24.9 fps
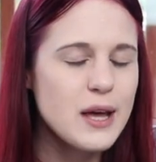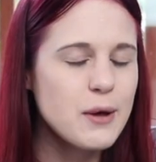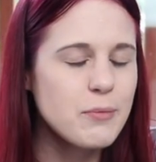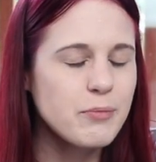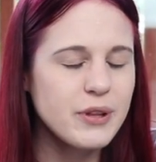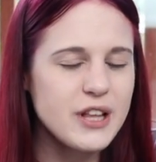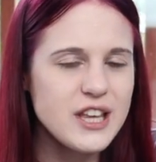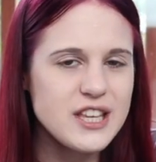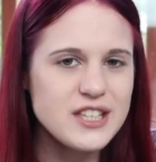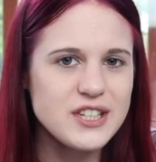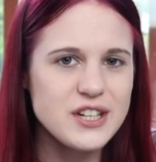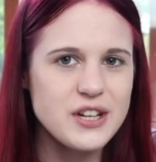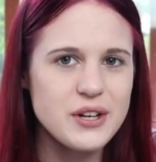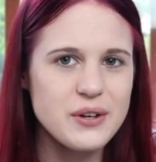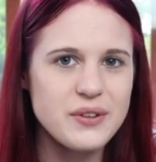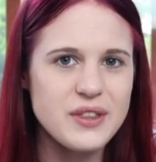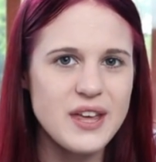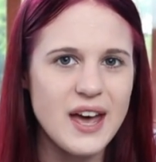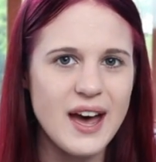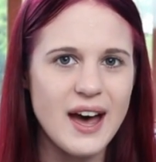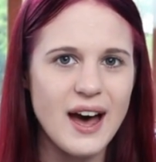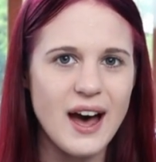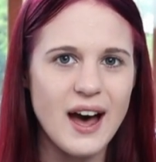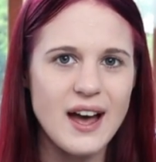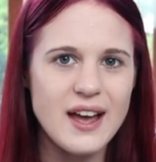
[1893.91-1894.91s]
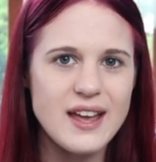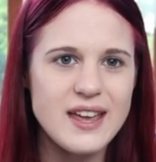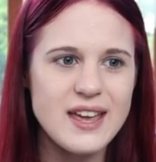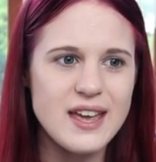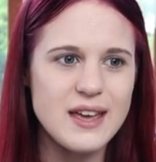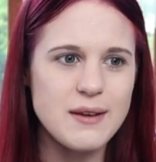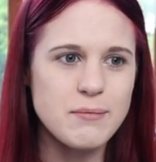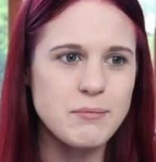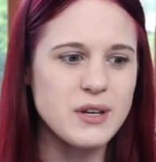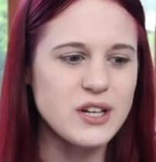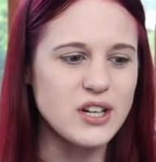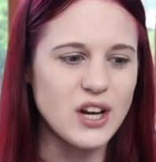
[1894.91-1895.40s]
Please know that I
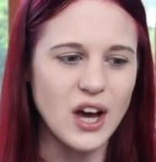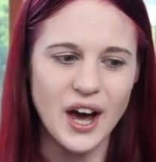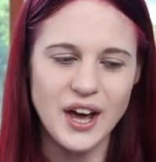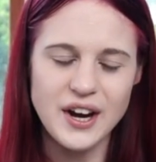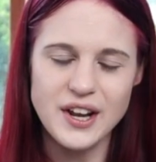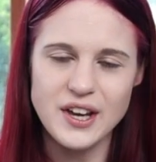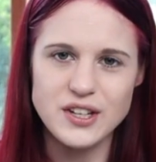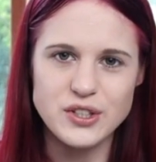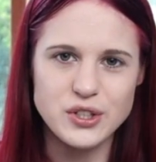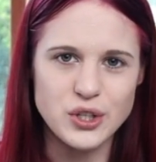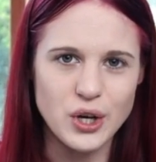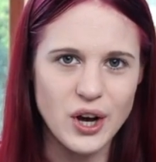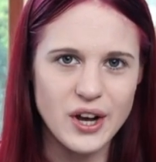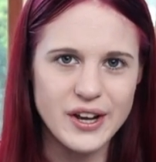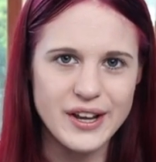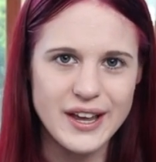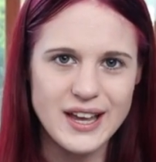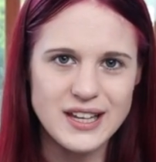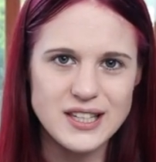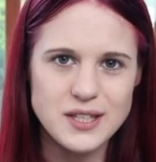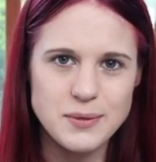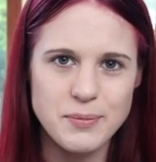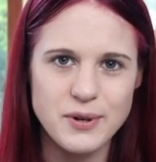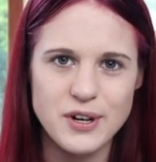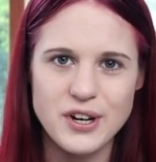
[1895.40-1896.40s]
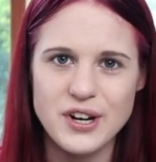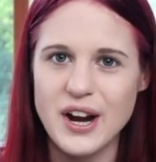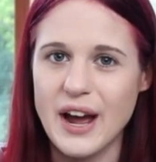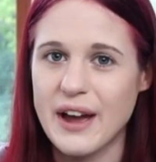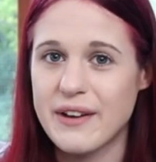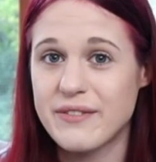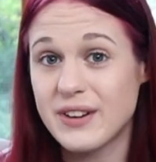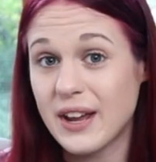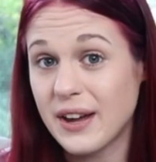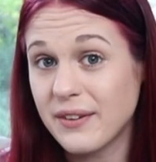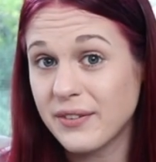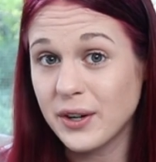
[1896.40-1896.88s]
am not a dog expert.
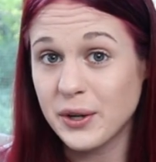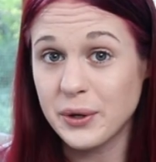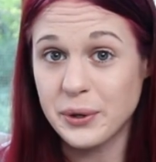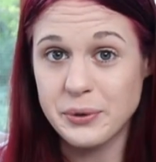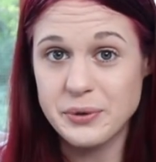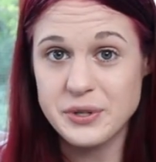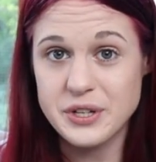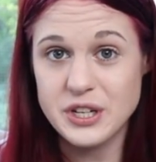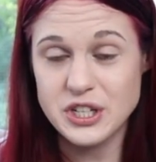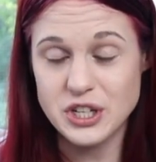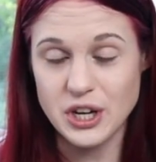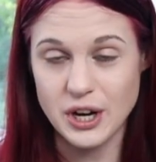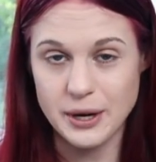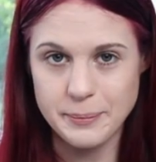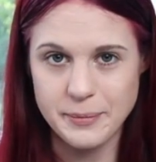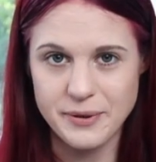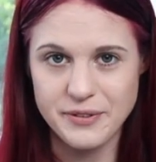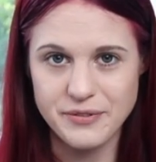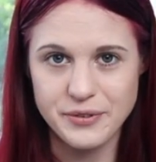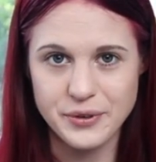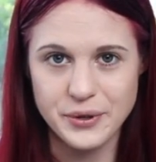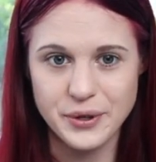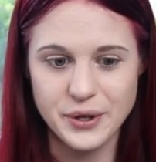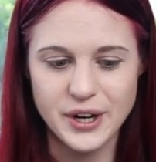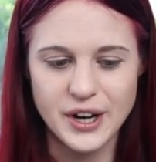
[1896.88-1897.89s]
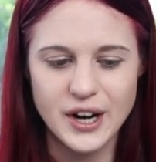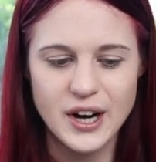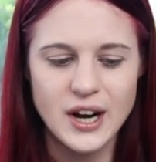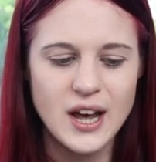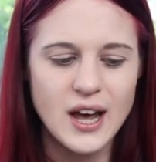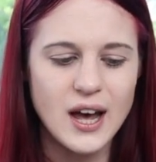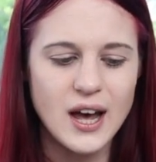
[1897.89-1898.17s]
I've never owned a dog before,